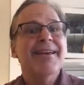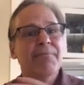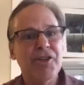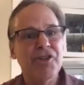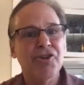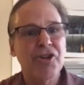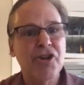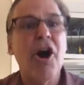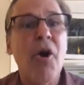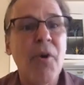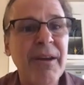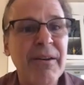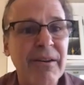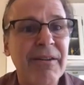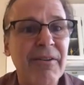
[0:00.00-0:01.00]
but you're
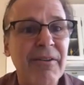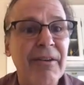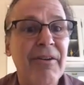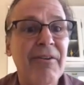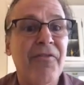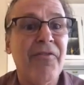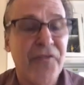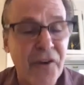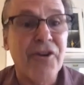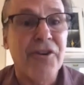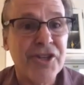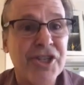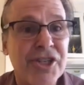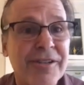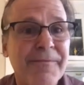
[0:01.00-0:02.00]
going
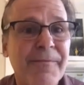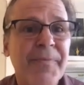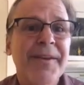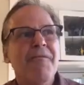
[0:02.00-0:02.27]
first.